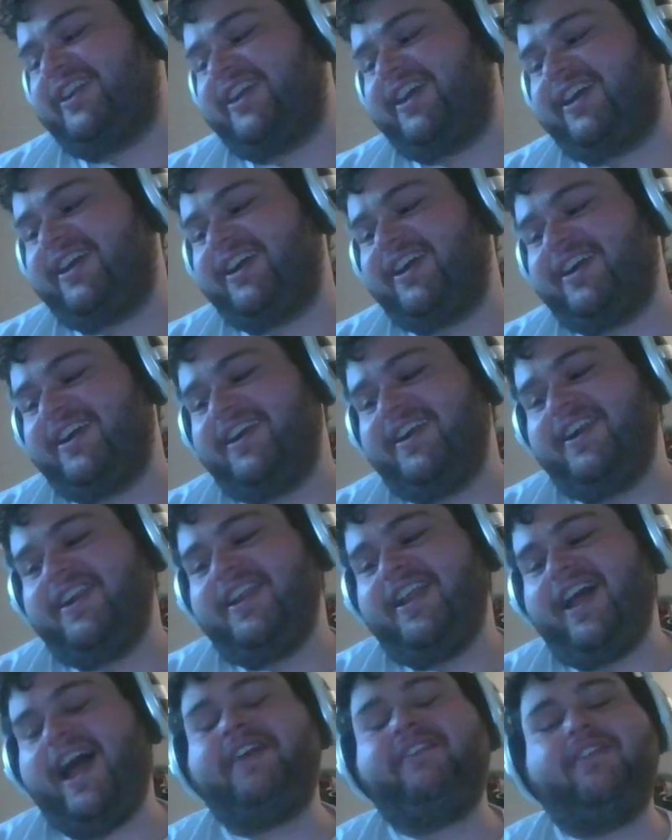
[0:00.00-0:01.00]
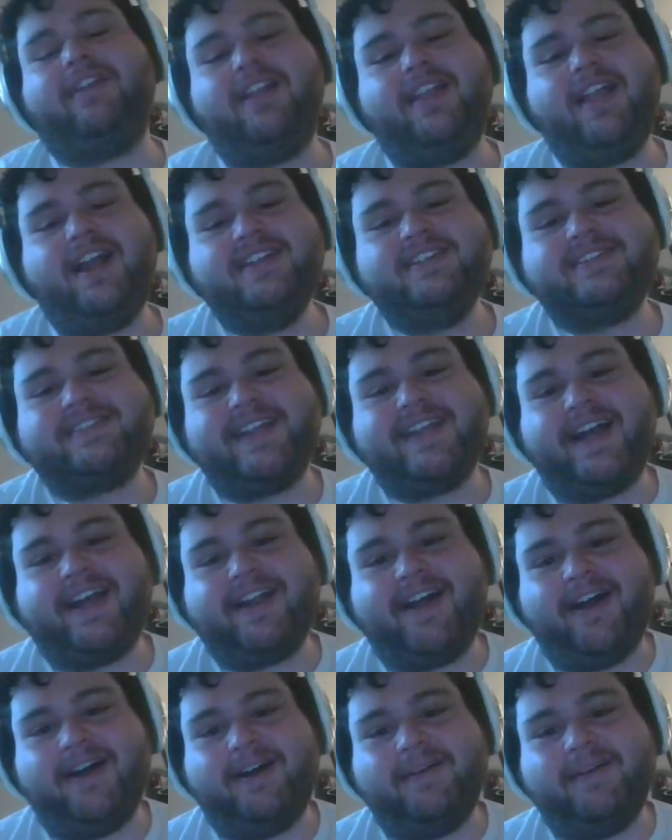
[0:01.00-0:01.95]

funny. I realized that